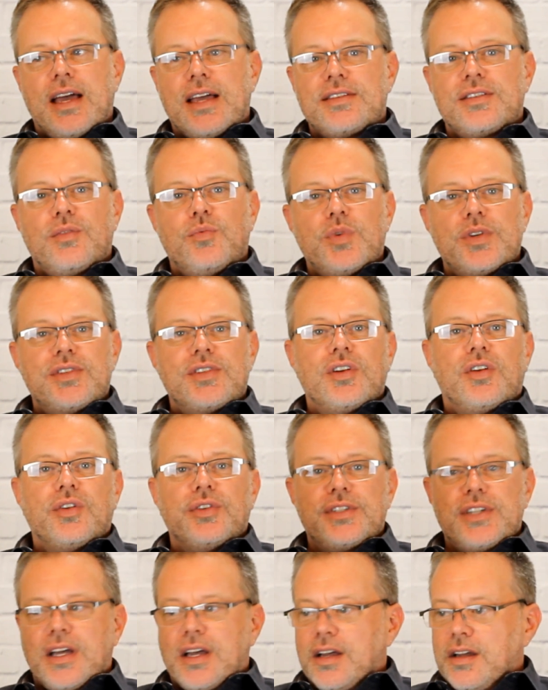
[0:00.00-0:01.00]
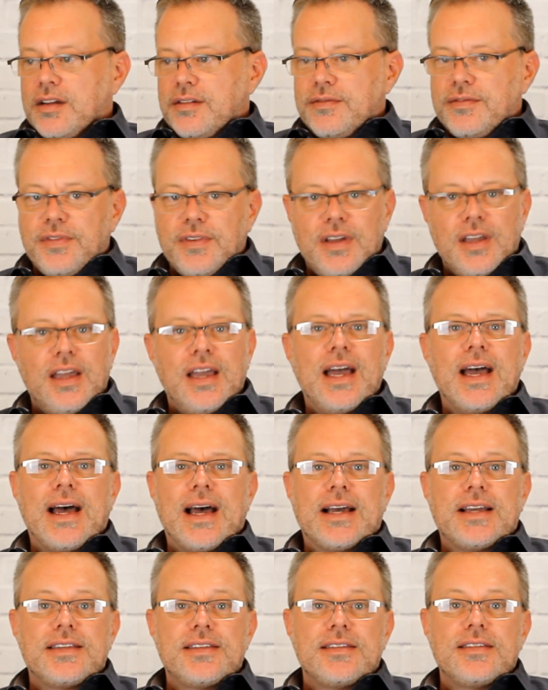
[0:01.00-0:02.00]
as a result of
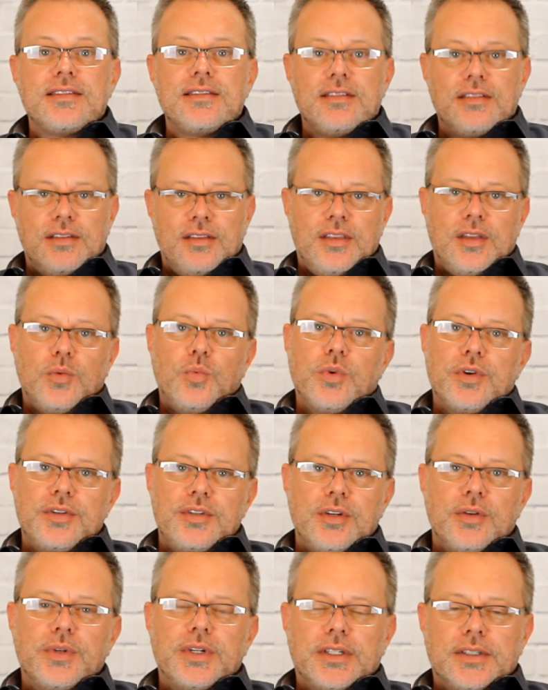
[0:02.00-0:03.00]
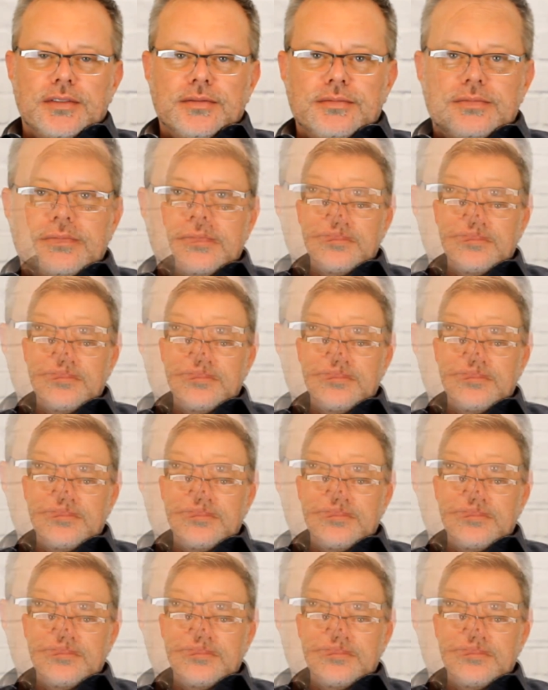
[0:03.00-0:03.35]
X that we're doing?